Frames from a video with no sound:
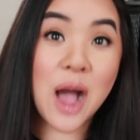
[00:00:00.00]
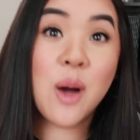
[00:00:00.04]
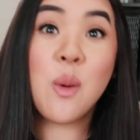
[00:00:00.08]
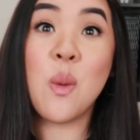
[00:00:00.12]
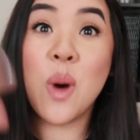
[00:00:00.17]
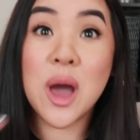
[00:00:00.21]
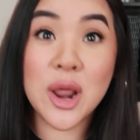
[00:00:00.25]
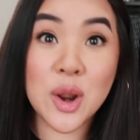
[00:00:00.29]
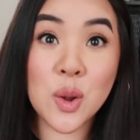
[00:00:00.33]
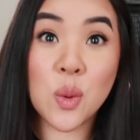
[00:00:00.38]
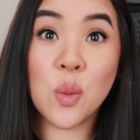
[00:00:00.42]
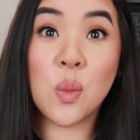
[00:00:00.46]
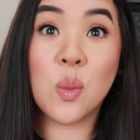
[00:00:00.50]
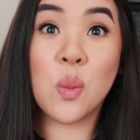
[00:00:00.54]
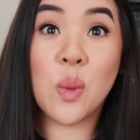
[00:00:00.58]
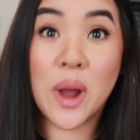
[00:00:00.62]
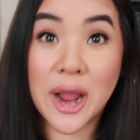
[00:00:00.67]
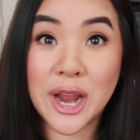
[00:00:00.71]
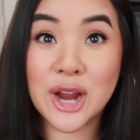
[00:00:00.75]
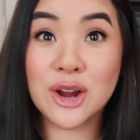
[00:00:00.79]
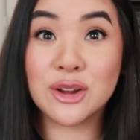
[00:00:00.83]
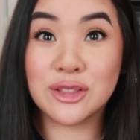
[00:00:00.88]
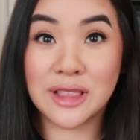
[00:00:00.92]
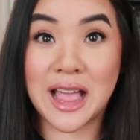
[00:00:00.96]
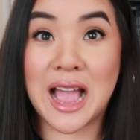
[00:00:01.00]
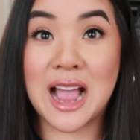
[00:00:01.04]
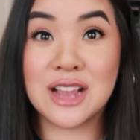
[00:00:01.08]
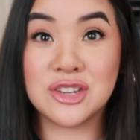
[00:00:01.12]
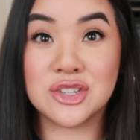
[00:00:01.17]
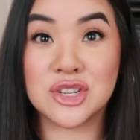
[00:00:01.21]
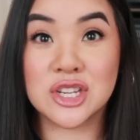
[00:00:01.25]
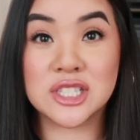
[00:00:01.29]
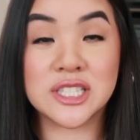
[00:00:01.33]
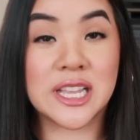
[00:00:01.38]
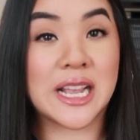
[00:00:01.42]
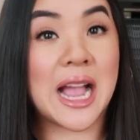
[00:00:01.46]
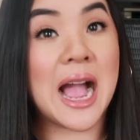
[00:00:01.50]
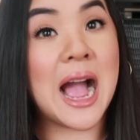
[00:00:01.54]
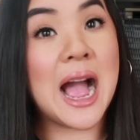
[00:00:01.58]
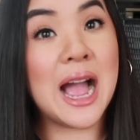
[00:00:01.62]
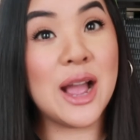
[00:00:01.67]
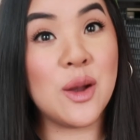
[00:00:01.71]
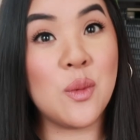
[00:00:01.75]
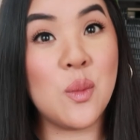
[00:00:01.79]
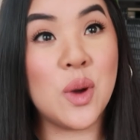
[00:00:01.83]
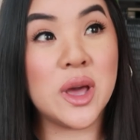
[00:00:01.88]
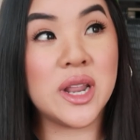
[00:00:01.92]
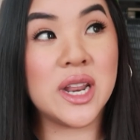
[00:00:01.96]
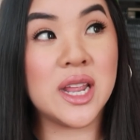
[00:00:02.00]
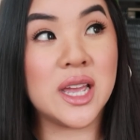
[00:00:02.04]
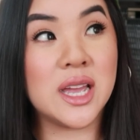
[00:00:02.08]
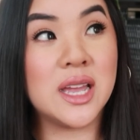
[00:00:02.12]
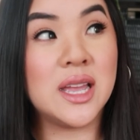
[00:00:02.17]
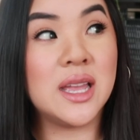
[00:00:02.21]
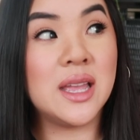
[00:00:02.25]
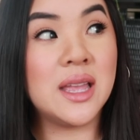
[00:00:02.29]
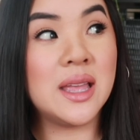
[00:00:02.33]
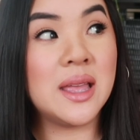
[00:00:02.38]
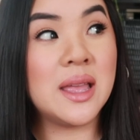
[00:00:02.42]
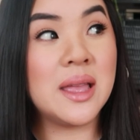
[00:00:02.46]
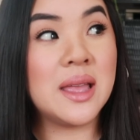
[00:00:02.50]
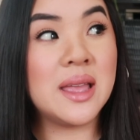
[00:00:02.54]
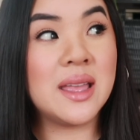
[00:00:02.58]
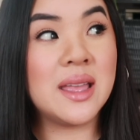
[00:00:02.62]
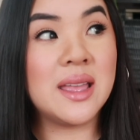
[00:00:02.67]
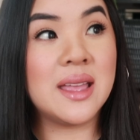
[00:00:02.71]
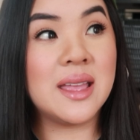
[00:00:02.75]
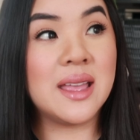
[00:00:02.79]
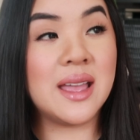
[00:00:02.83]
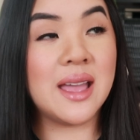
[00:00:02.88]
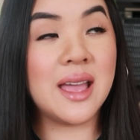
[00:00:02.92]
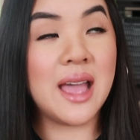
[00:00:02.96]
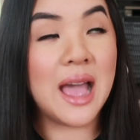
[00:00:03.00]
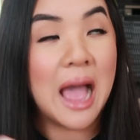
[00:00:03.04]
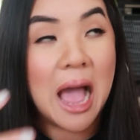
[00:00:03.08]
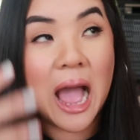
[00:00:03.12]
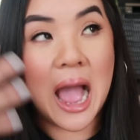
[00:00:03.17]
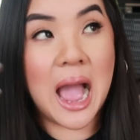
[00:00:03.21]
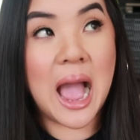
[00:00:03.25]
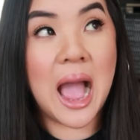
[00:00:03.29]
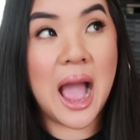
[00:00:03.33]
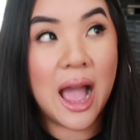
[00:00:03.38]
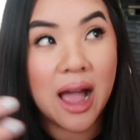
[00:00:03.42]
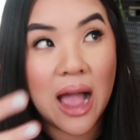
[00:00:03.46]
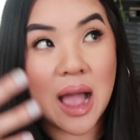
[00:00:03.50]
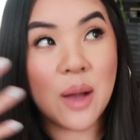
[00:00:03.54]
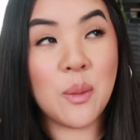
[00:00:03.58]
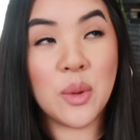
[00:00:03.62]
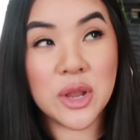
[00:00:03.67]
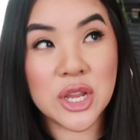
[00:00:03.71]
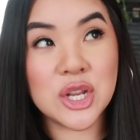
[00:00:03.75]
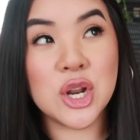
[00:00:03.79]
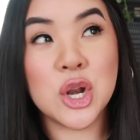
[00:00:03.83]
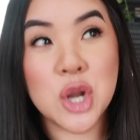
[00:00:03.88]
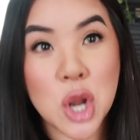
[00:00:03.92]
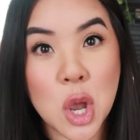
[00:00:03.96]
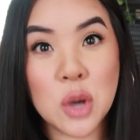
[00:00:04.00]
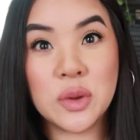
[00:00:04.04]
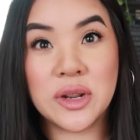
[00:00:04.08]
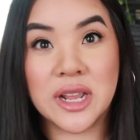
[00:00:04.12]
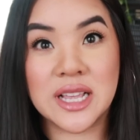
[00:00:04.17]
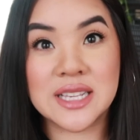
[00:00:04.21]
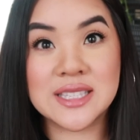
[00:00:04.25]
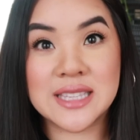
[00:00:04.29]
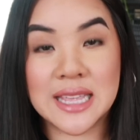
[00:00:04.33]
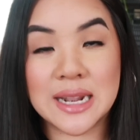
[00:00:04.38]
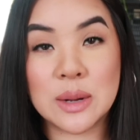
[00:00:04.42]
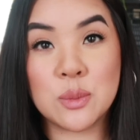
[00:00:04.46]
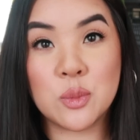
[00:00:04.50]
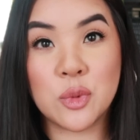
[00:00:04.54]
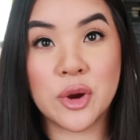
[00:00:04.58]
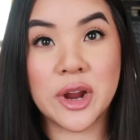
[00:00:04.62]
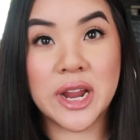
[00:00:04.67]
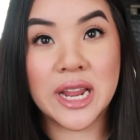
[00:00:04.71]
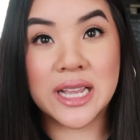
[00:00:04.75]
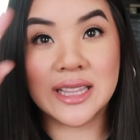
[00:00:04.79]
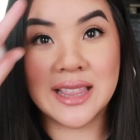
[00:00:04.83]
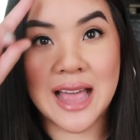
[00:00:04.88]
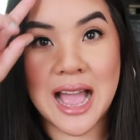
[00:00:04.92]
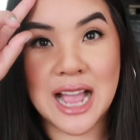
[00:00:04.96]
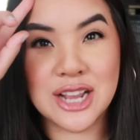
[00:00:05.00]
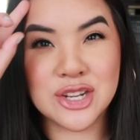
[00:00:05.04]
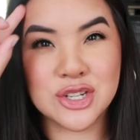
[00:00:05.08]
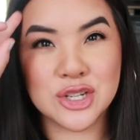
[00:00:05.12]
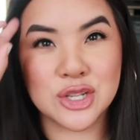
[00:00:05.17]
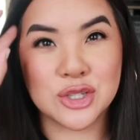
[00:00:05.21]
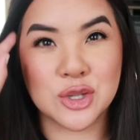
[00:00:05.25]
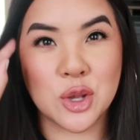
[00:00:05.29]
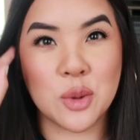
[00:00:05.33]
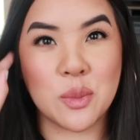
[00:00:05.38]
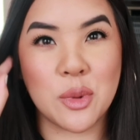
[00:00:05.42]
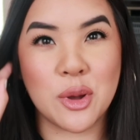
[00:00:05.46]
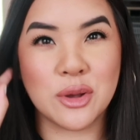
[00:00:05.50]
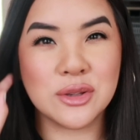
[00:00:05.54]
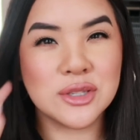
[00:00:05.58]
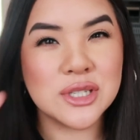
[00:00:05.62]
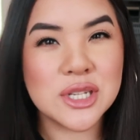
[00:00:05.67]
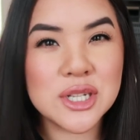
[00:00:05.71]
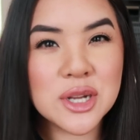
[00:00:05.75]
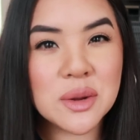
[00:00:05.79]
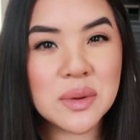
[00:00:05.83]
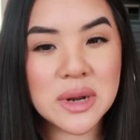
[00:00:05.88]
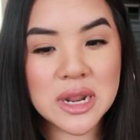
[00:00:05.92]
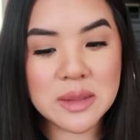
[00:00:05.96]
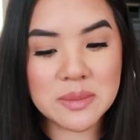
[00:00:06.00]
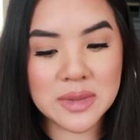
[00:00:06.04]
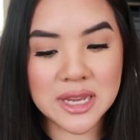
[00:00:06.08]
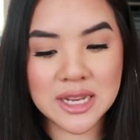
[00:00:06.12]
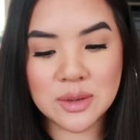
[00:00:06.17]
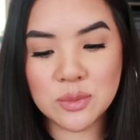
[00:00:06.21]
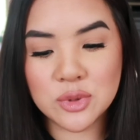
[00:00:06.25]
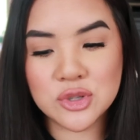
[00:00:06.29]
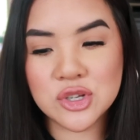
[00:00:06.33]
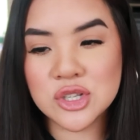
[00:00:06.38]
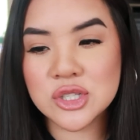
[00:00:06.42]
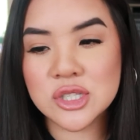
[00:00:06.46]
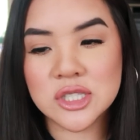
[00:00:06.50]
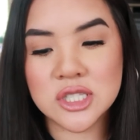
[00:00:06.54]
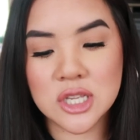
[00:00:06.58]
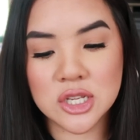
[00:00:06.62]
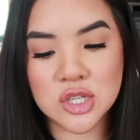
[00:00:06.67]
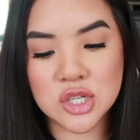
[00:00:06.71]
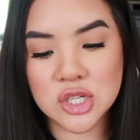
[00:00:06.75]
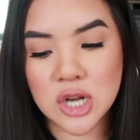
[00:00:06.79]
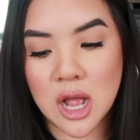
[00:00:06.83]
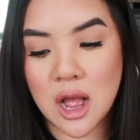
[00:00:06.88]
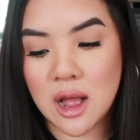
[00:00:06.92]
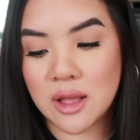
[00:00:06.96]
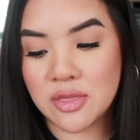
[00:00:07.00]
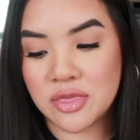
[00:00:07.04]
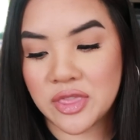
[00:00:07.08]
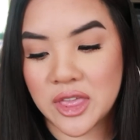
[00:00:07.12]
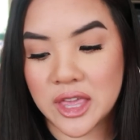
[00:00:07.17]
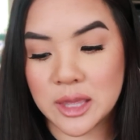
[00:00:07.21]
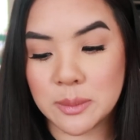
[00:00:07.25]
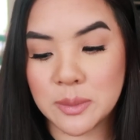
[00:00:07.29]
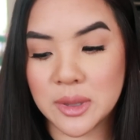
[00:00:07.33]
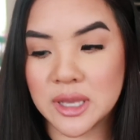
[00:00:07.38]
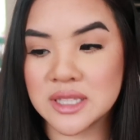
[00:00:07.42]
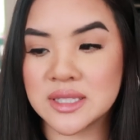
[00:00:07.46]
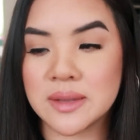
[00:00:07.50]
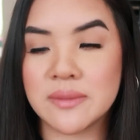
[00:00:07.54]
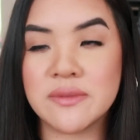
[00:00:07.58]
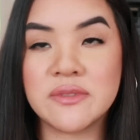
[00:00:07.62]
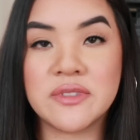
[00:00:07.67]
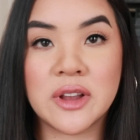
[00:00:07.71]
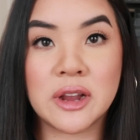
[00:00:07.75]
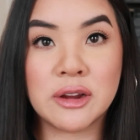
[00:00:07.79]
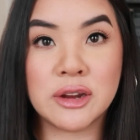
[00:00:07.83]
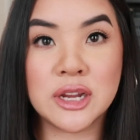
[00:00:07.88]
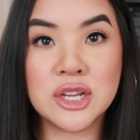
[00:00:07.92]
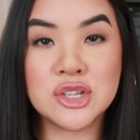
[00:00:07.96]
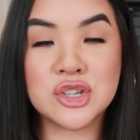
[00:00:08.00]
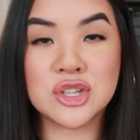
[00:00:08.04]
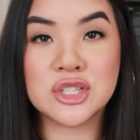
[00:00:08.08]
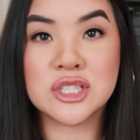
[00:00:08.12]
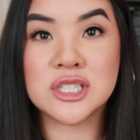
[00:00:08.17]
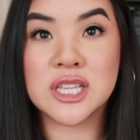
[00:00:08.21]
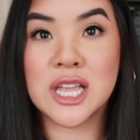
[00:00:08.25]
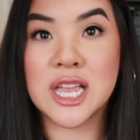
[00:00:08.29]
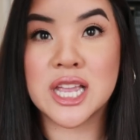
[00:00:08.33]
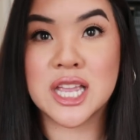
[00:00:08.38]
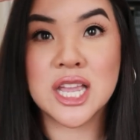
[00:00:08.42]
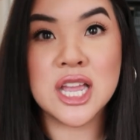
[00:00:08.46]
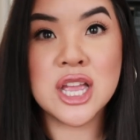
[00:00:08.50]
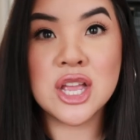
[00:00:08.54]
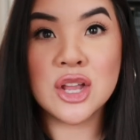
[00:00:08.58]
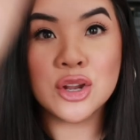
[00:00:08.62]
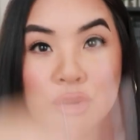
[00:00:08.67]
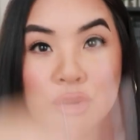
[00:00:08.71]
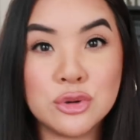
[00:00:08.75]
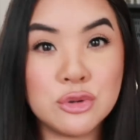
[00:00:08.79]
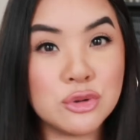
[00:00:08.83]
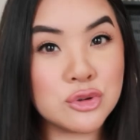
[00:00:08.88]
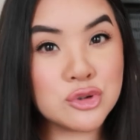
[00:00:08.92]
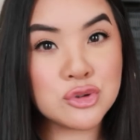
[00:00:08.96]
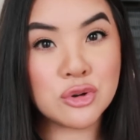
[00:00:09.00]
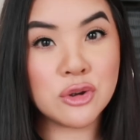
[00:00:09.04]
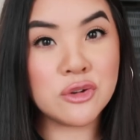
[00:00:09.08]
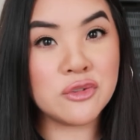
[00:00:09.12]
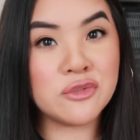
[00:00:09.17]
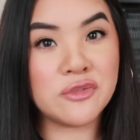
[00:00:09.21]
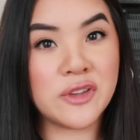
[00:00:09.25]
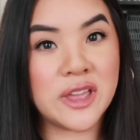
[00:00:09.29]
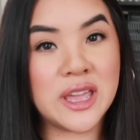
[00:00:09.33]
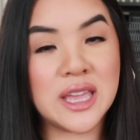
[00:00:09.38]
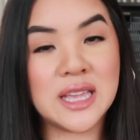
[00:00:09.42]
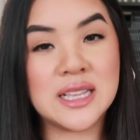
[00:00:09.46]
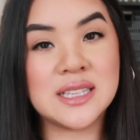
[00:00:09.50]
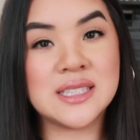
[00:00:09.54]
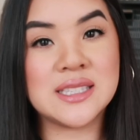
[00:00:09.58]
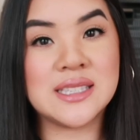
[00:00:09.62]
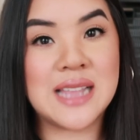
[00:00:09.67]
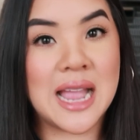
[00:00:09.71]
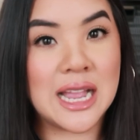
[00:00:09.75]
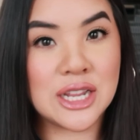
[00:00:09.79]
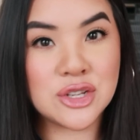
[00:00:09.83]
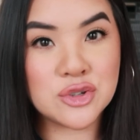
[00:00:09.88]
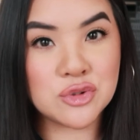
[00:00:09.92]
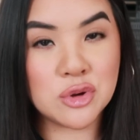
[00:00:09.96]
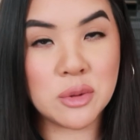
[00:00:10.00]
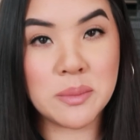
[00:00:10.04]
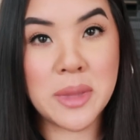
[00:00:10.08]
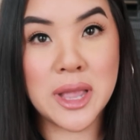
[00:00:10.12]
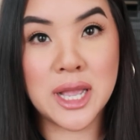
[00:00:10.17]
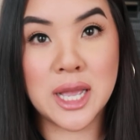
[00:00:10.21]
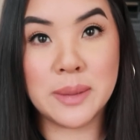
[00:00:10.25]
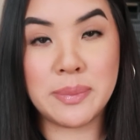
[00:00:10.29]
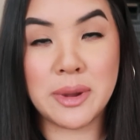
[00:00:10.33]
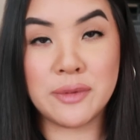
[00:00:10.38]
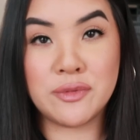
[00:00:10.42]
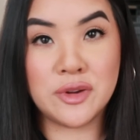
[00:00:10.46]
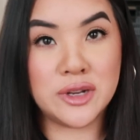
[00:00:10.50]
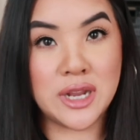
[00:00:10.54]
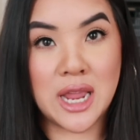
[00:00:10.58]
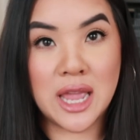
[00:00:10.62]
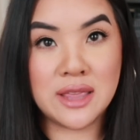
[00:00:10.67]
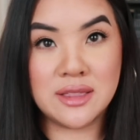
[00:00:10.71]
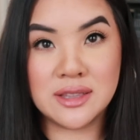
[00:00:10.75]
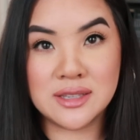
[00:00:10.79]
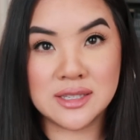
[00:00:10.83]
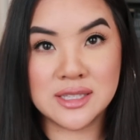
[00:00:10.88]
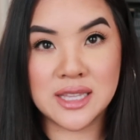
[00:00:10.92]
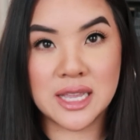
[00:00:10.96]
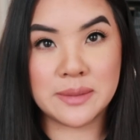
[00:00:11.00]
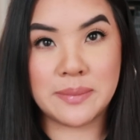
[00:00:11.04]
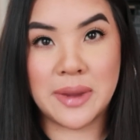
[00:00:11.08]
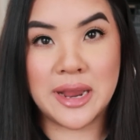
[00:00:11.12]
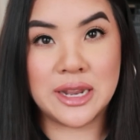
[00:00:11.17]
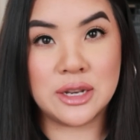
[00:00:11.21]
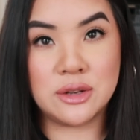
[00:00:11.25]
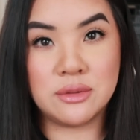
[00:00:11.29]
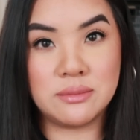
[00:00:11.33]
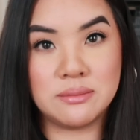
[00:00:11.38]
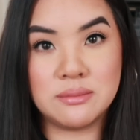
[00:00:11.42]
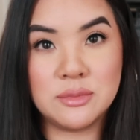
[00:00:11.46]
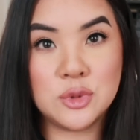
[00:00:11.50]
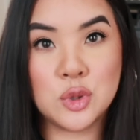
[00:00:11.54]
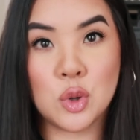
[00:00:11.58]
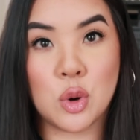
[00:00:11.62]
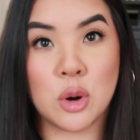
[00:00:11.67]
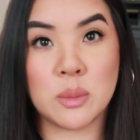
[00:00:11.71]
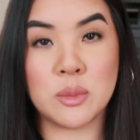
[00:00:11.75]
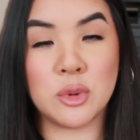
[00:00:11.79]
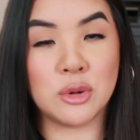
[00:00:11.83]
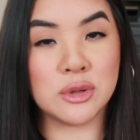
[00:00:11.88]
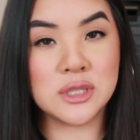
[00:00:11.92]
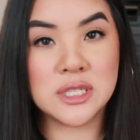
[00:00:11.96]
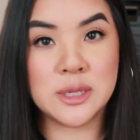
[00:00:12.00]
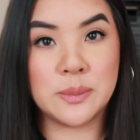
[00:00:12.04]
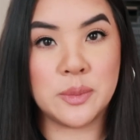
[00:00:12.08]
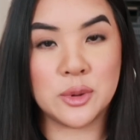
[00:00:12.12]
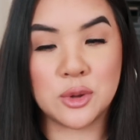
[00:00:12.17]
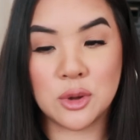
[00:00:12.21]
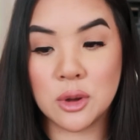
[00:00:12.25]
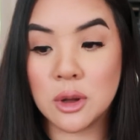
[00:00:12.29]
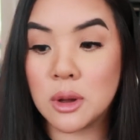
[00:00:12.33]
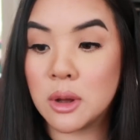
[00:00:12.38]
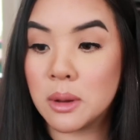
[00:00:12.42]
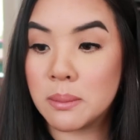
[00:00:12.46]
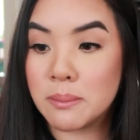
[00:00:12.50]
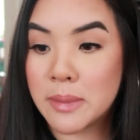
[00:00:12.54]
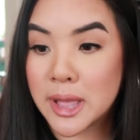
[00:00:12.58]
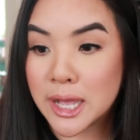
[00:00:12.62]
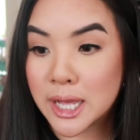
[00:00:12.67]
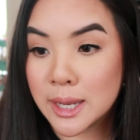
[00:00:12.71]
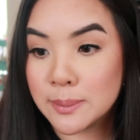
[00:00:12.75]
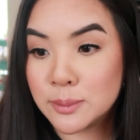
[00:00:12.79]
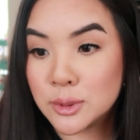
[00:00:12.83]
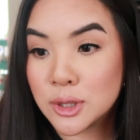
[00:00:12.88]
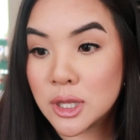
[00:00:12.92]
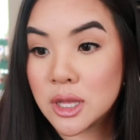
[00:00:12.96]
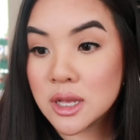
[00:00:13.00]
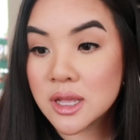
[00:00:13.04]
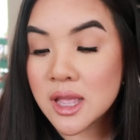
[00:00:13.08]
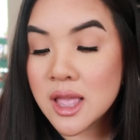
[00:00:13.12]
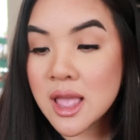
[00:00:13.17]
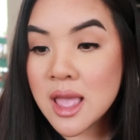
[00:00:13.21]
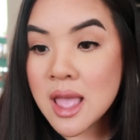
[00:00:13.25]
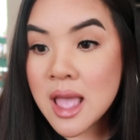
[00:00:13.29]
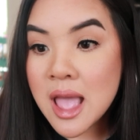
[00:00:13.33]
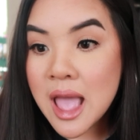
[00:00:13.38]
I wanna wear lashes. Like I wanna I, I, want you to notice that I'm wearing lashes almost. You know what I mean? Which is such an odd thing because I'm very just like neutral face, natural makeup every day. This is like my normal, typical makeup look.